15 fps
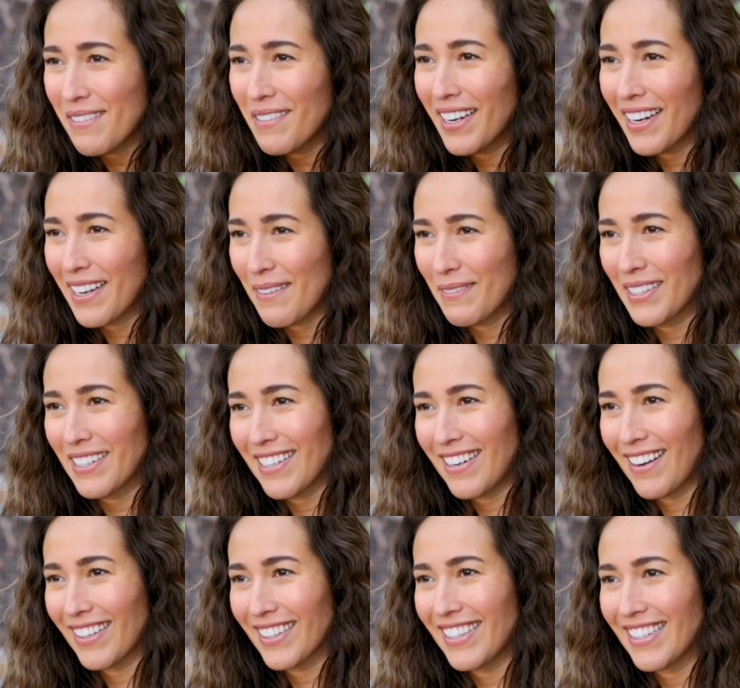when it comes to
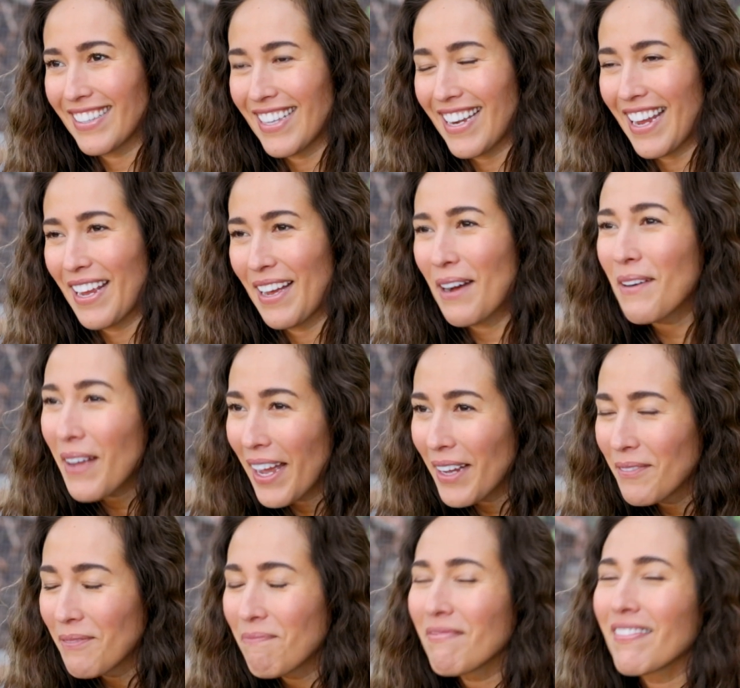toxicity, okay?
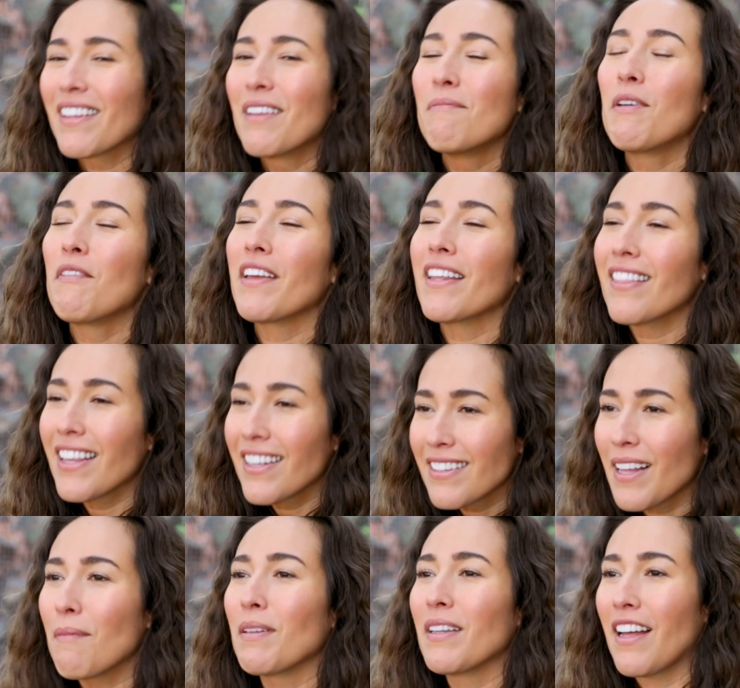Moving things
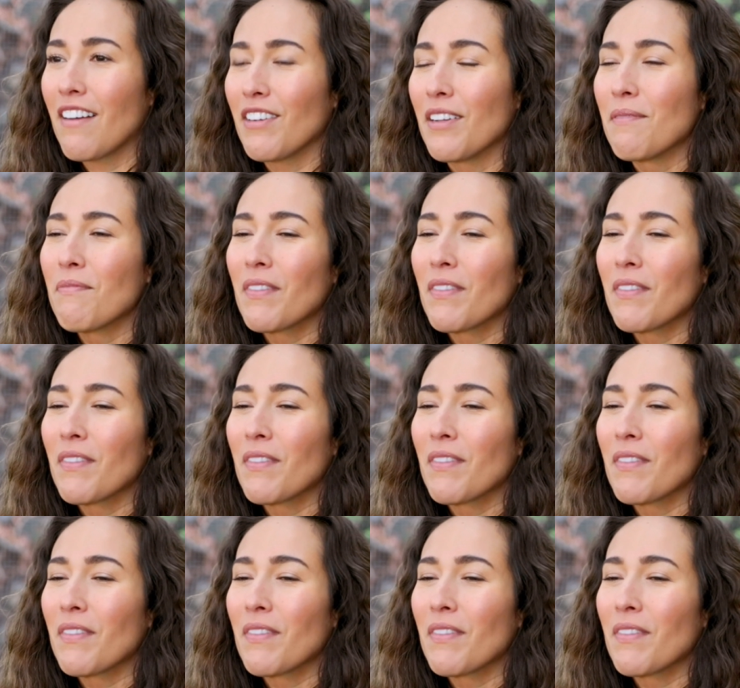up a level,